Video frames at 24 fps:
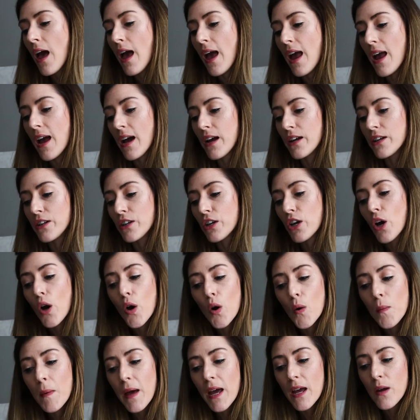And
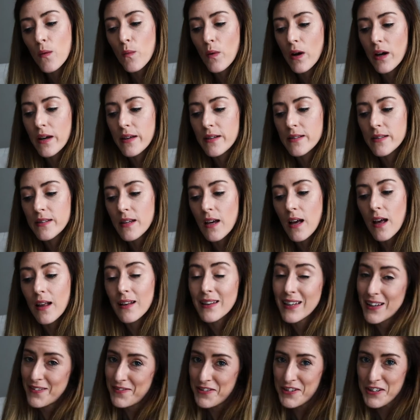Kobe was
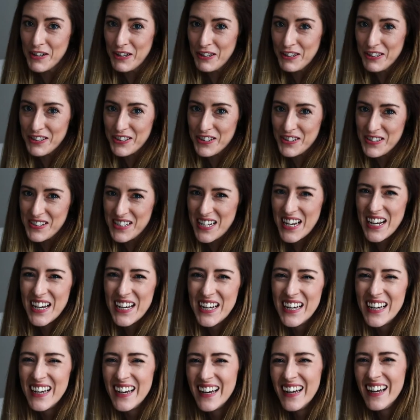$11.
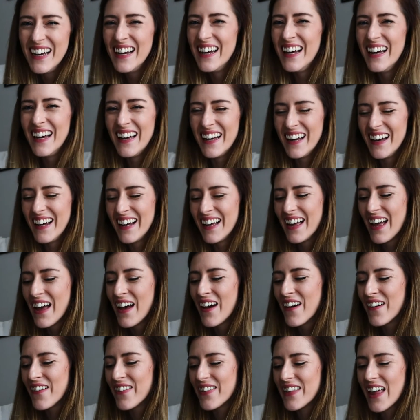
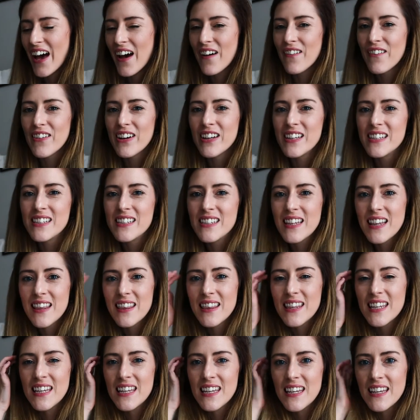That was
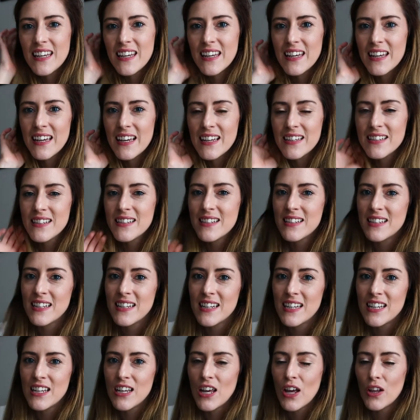the
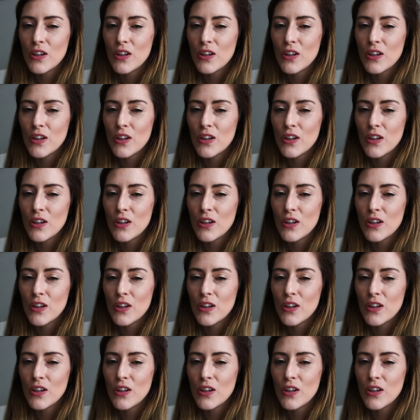city